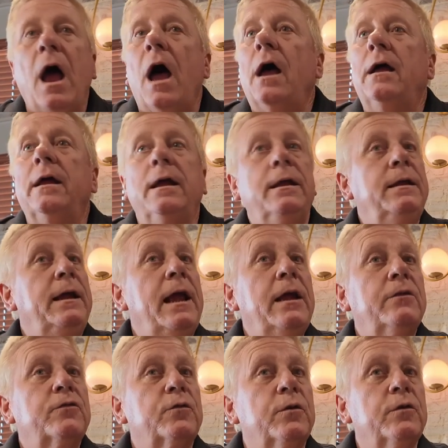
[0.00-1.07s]
And the
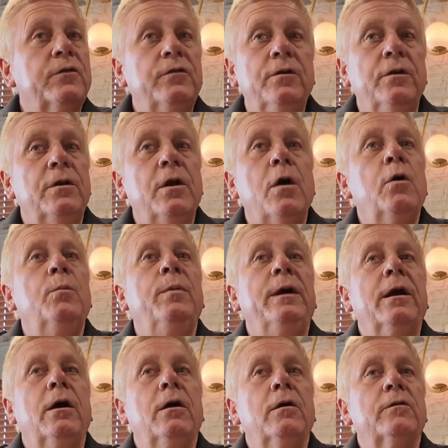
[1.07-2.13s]
answer is no,
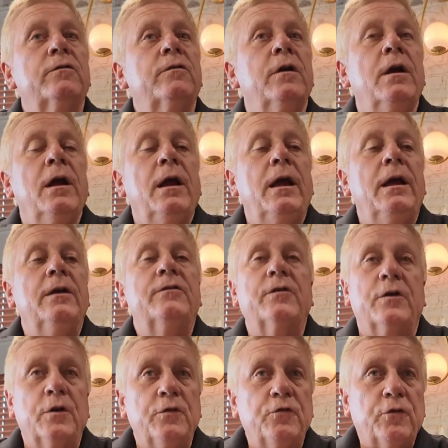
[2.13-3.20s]
because
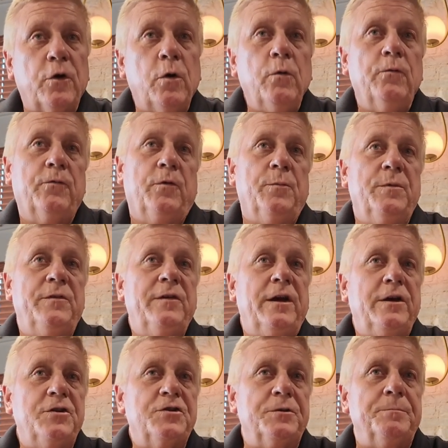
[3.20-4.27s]
it's a controlled
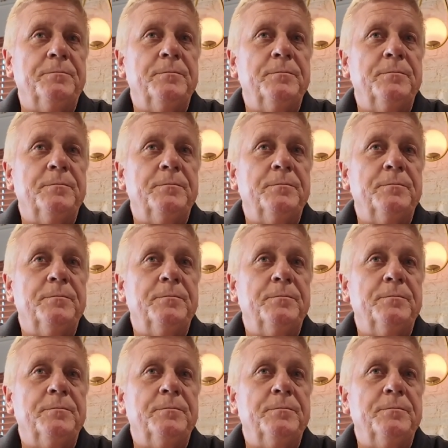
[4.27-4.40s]
fermentation.